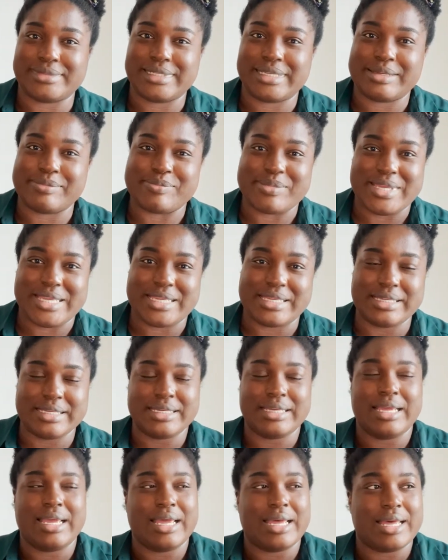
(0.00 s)
me.
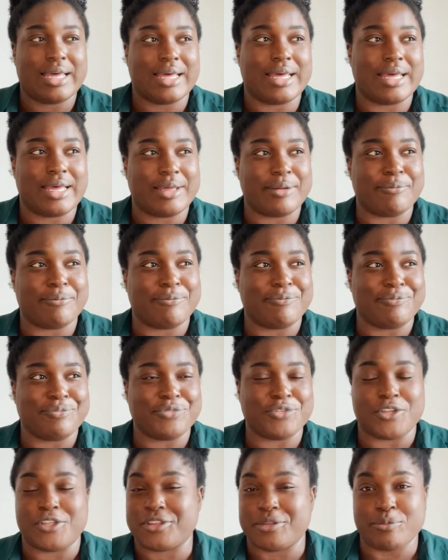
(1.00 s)

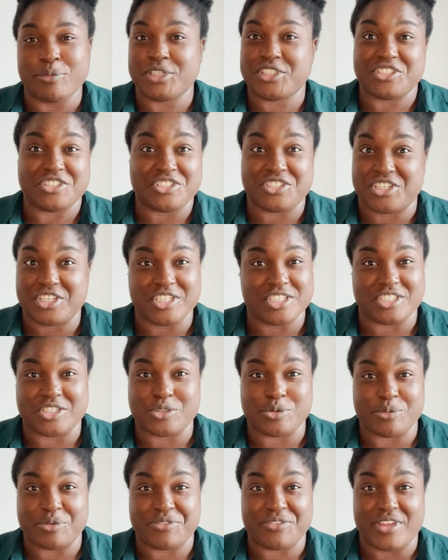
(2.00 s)
Nothing much has changed,
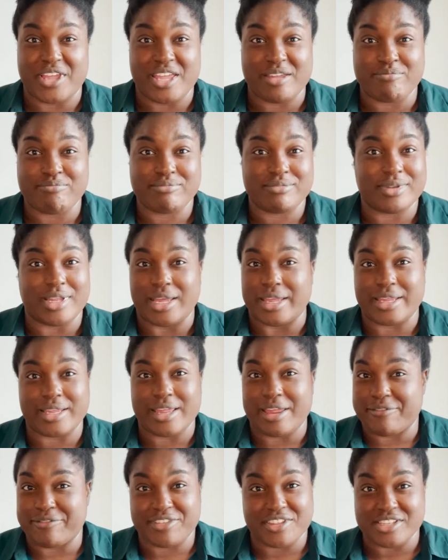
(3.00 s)
to be fair. Like,
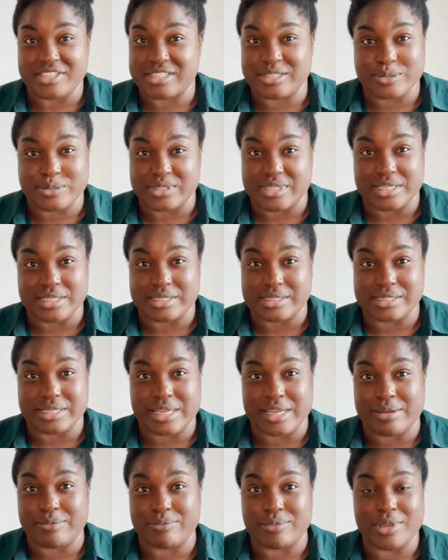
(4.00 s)
everything still stays the
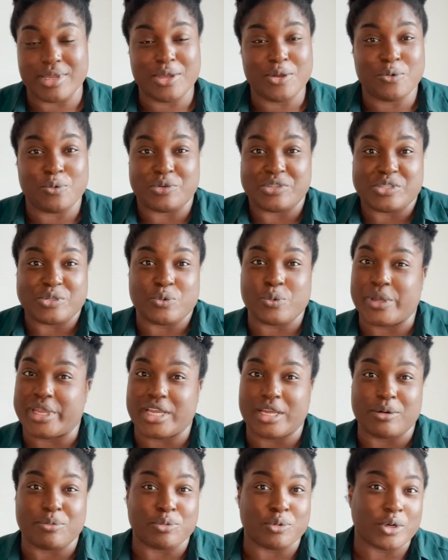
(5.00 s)
same. We still wake
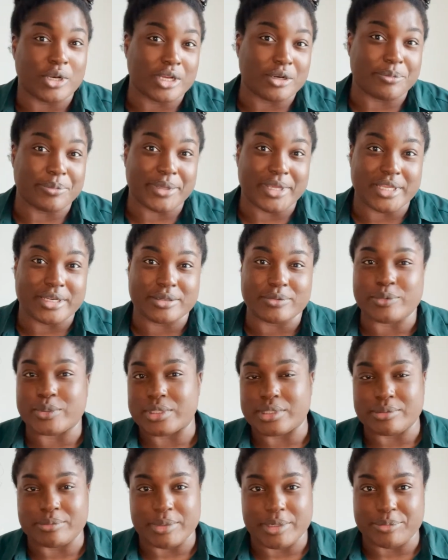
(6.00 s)
up, roll out of bed.
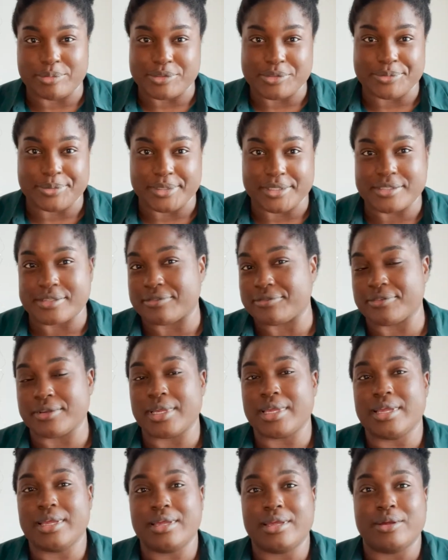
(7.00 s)
Well, in my perspective,
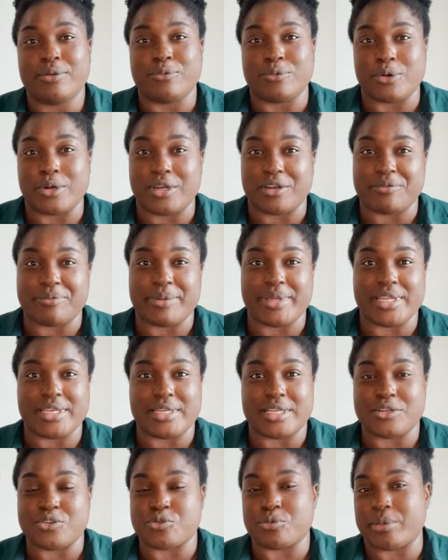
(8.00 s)
roll out of bed.
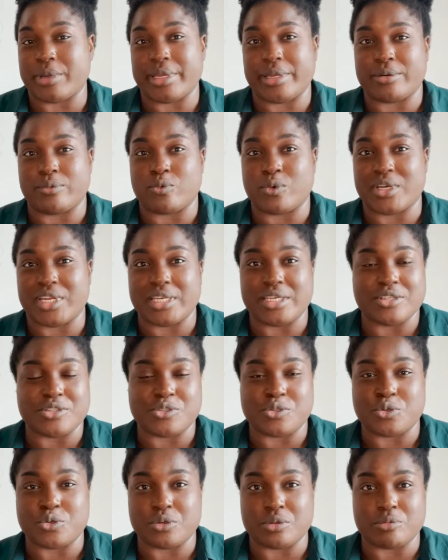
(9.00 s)
I do what I need to
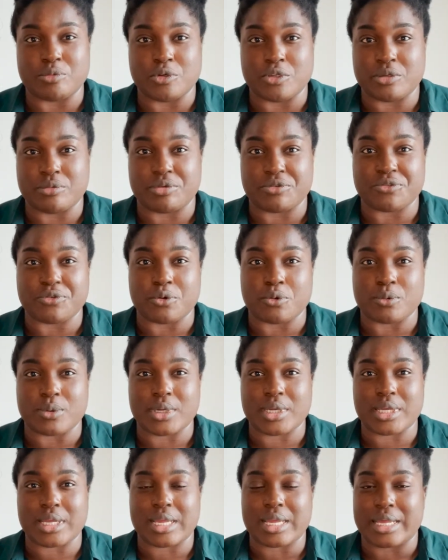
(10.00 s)
do in the morning before
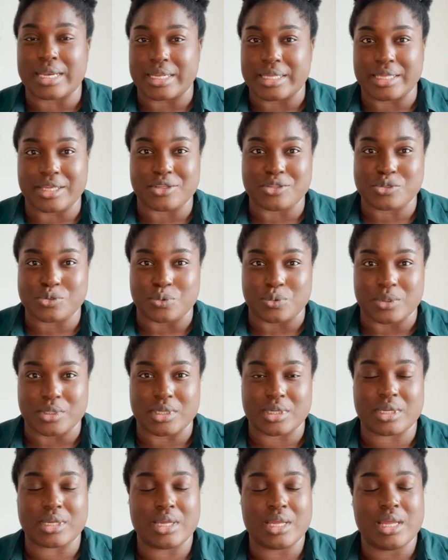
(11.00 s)
work, and I get to
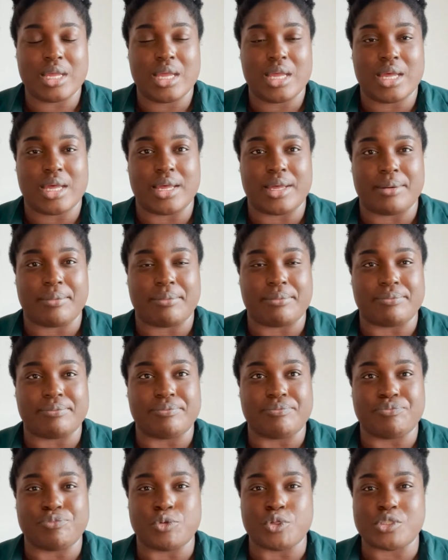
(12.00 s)
work.
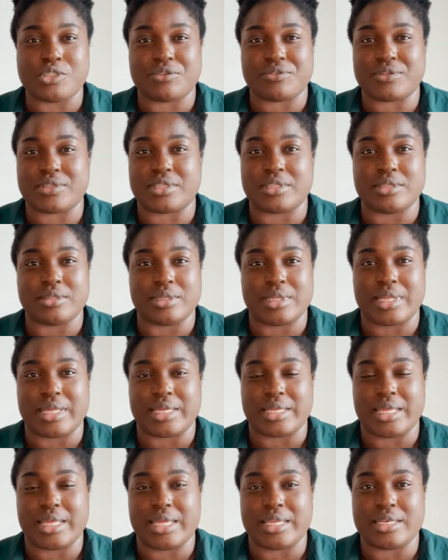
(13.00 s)
Most of it,
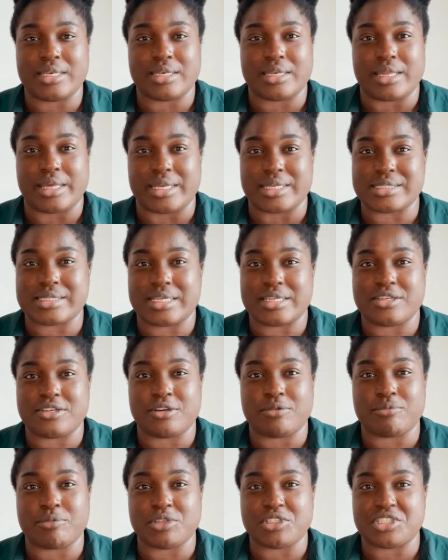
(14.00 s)
again, like I said,
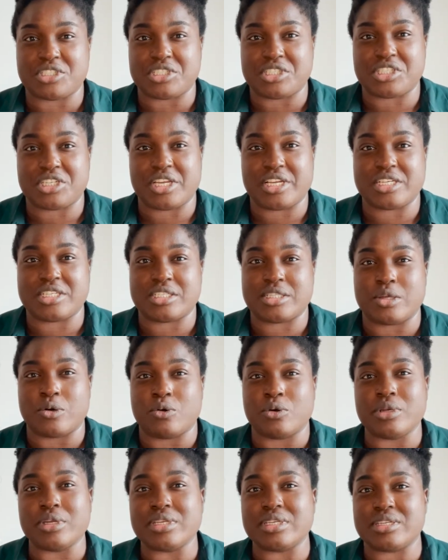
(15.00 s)
not much has changed. The
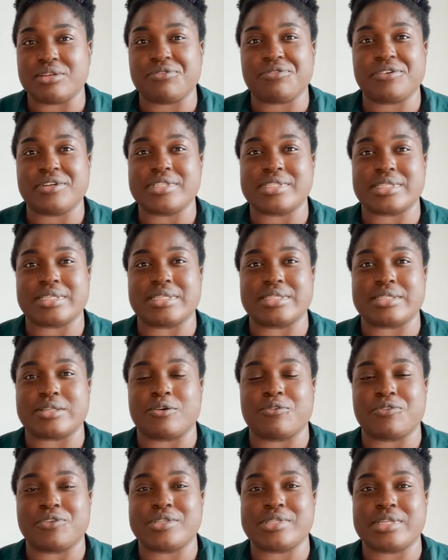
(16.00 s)
only difference is,
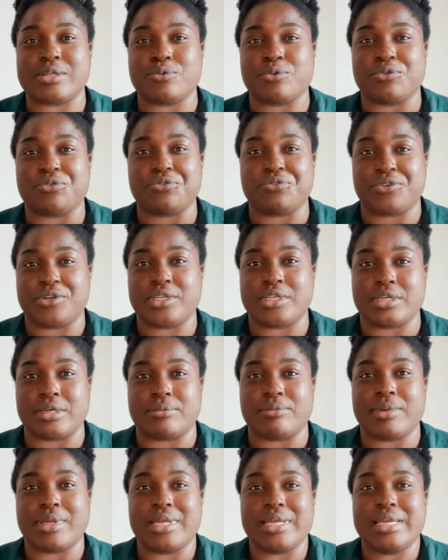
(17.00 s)
obviously, with
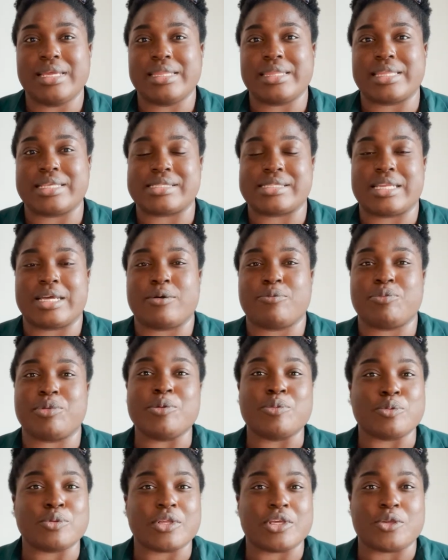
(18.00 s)
freedom, there's now
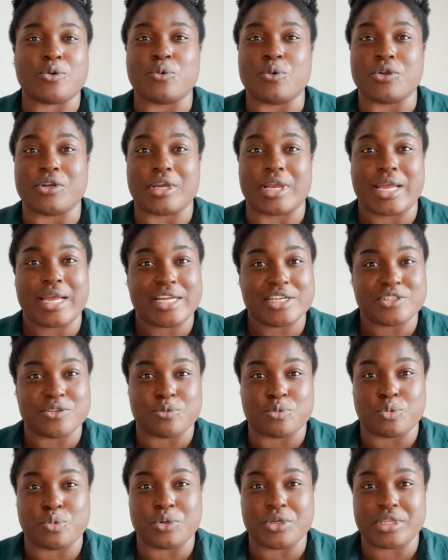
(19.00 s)
people that you want to catch
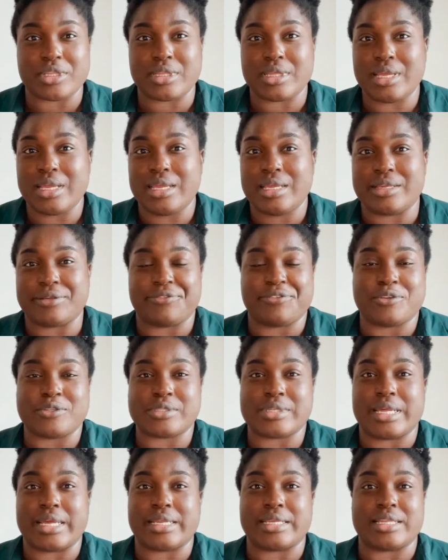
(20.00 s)
up with. It feels
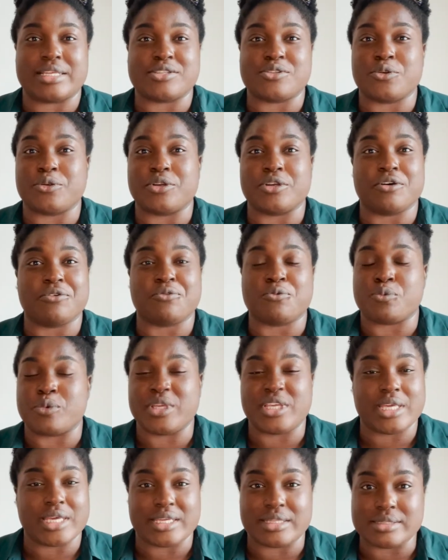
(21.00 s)
like there's not enough
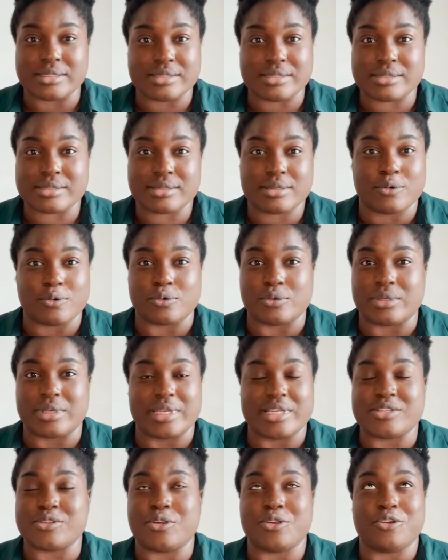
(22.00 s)
weekends, or
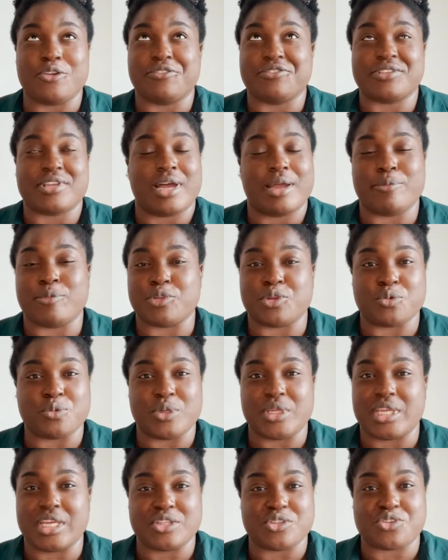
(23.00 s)
there's not enough time on the
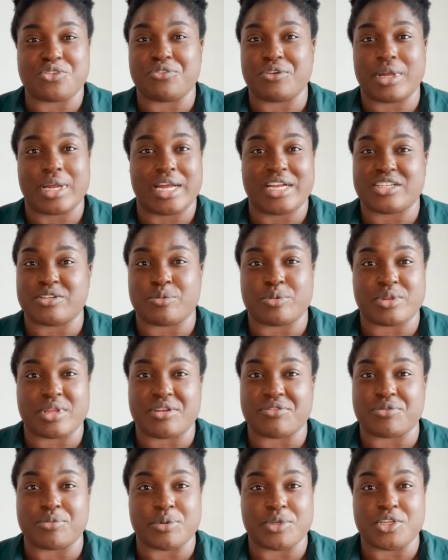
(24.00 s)
weekend to even catch up with
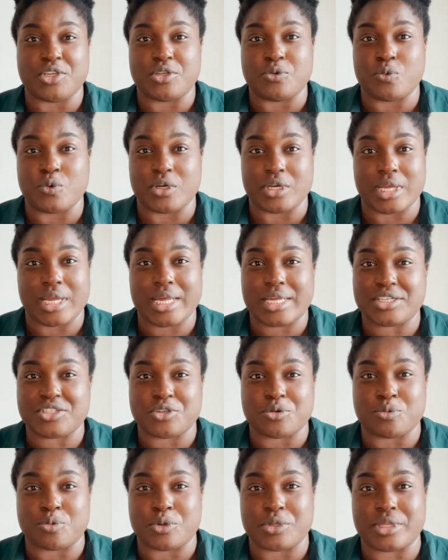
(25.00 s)
everybody you want to catch
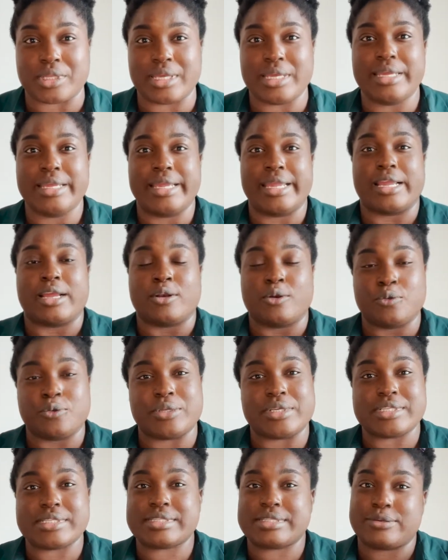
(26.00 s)
up with,
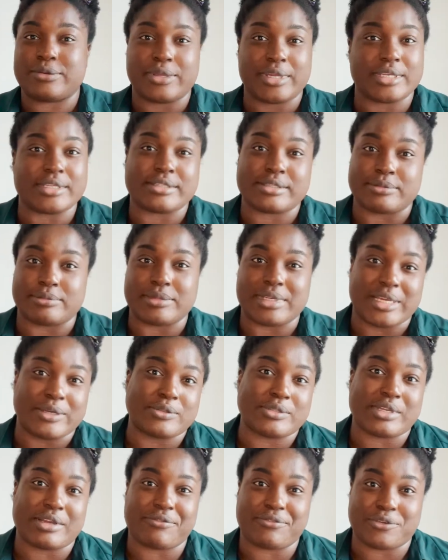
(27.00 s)
including still getting some
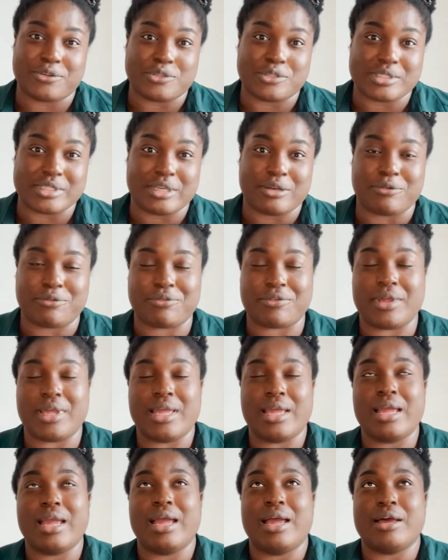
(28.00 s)
downtime for yourself.
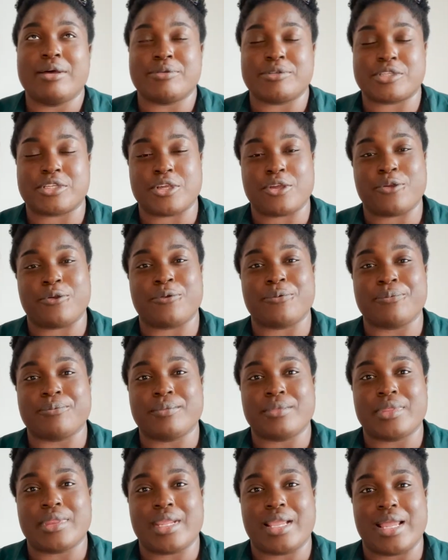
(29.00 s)
So
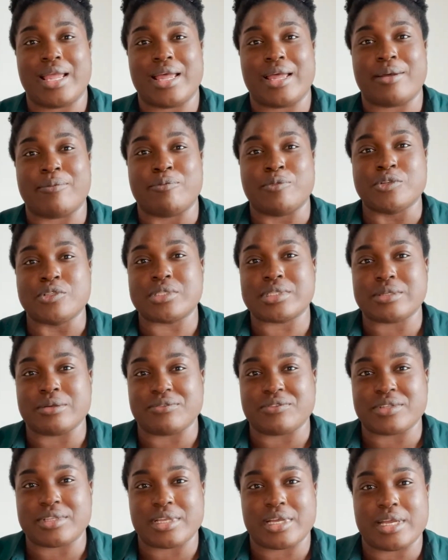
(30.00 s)
most of
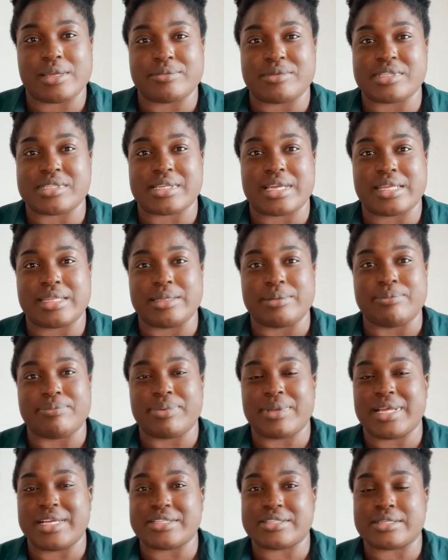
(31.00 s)
the time, there's either
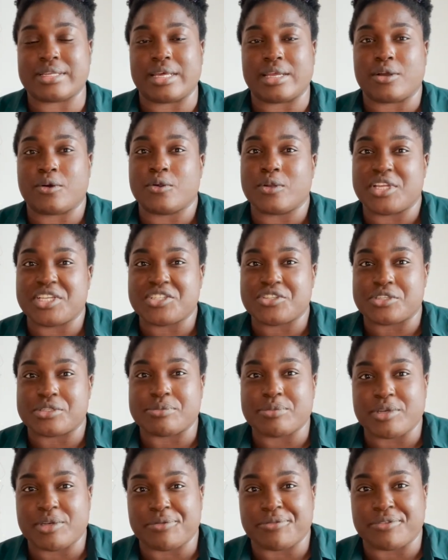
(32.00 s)
plans like, oh, let's just
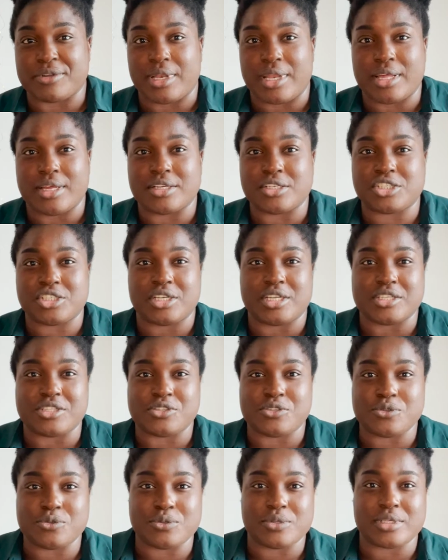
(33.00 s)
meet up for lunch, let's
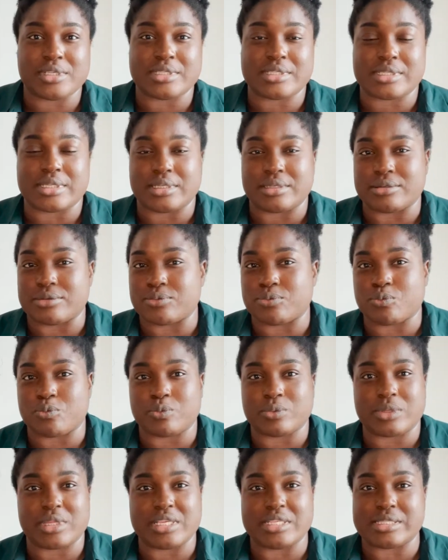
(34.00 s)
do this, and
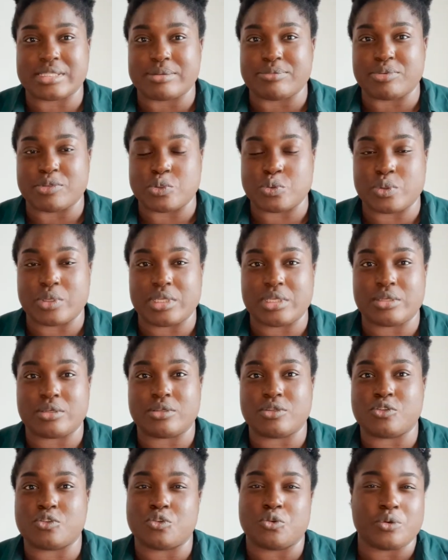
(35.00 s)
things in between
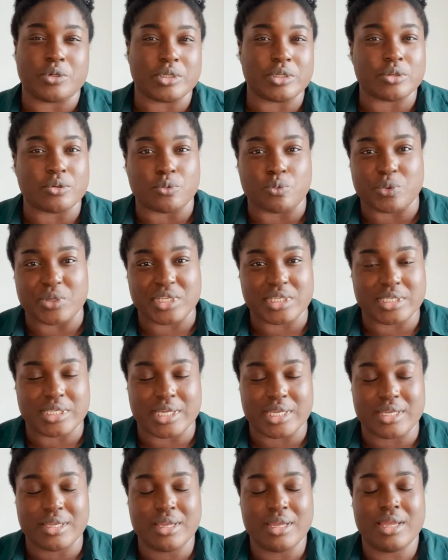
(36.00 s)
during the
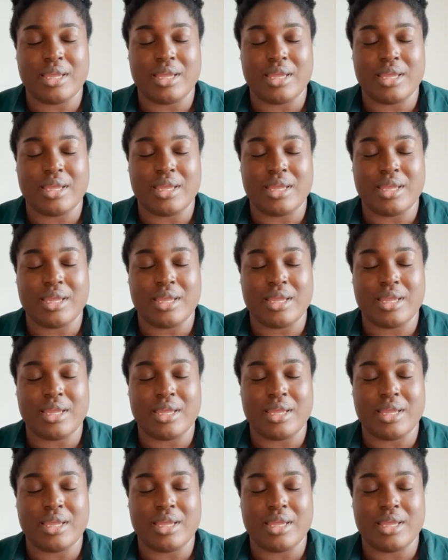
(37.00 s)
weekday.